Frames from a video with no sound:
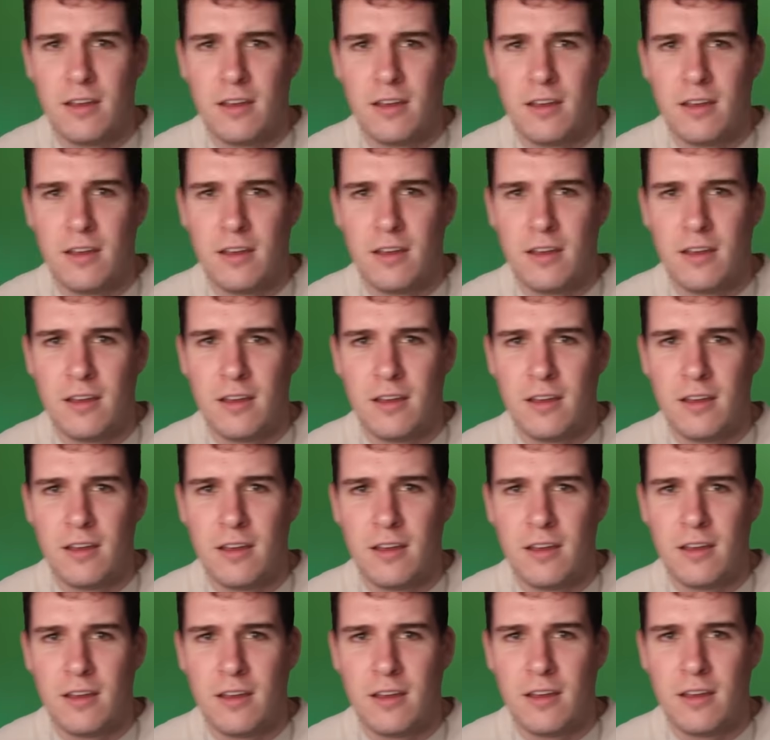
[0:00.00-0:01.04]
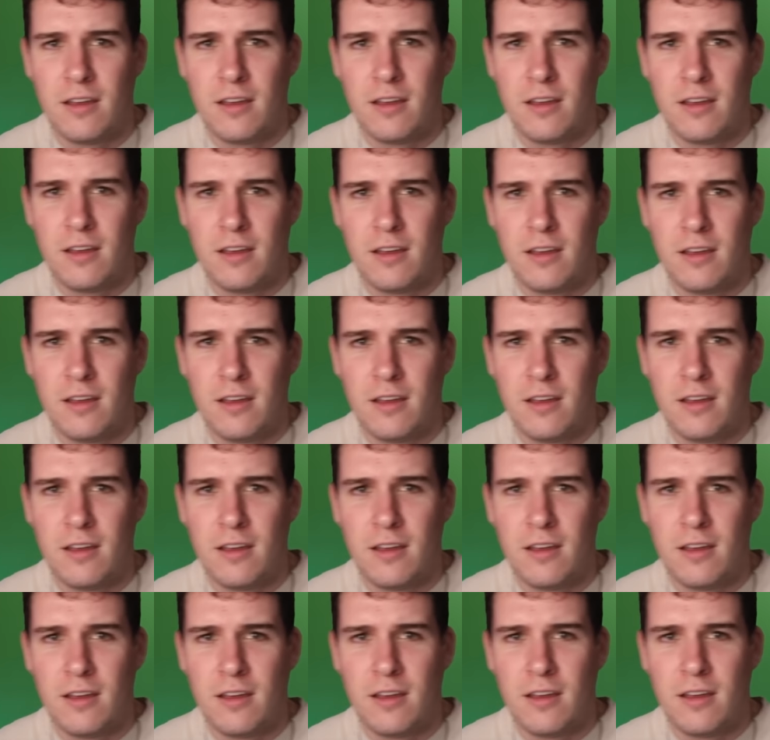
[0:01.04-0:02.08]

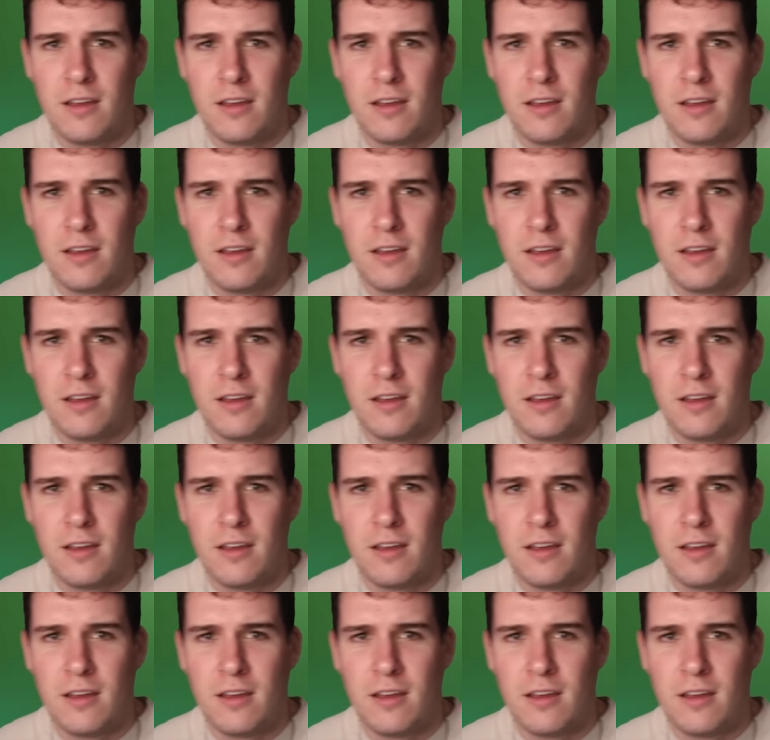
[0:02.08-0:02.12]
(silent)